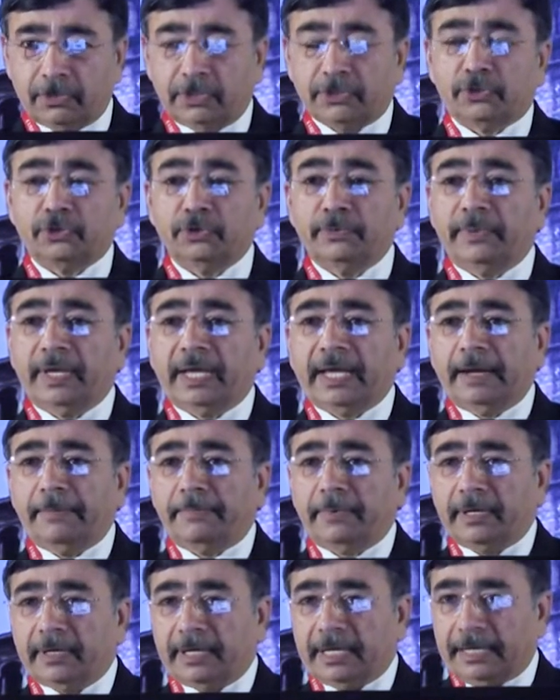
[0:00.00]
So it should be
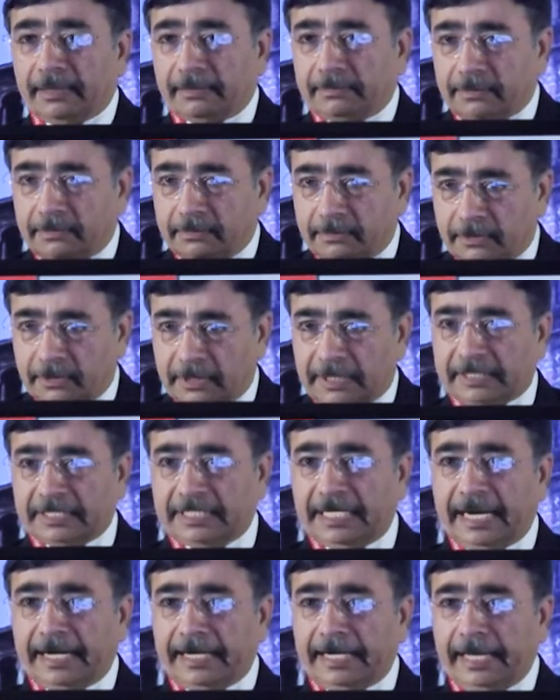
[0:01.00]
kept in a
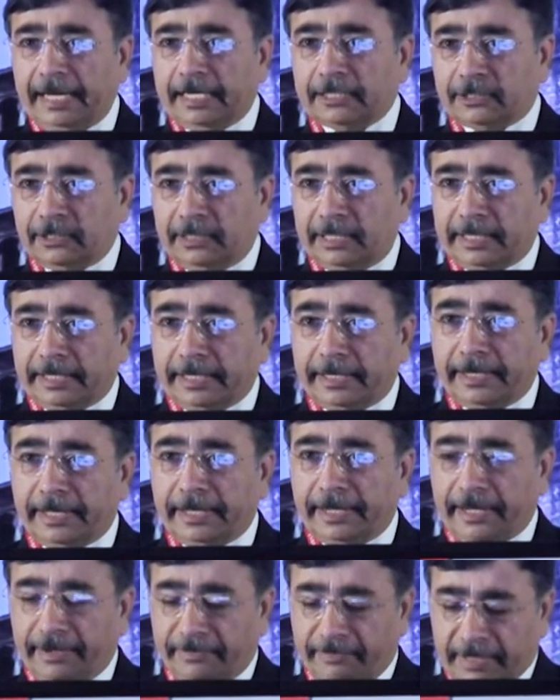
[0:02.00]
slightly isolated
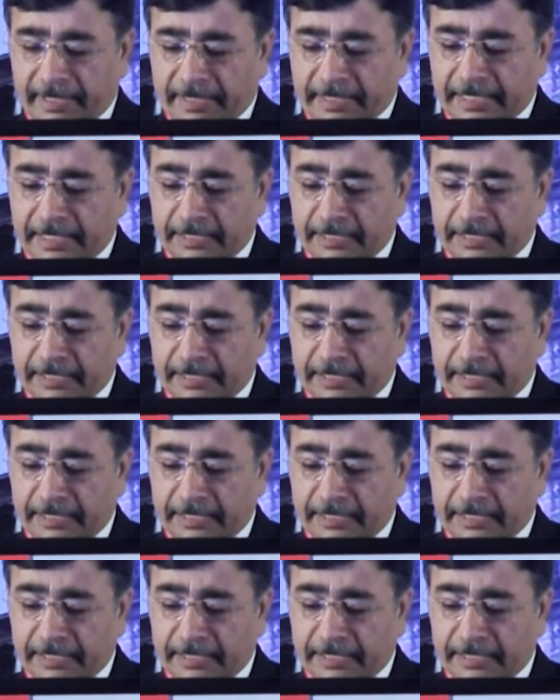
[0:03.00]
area where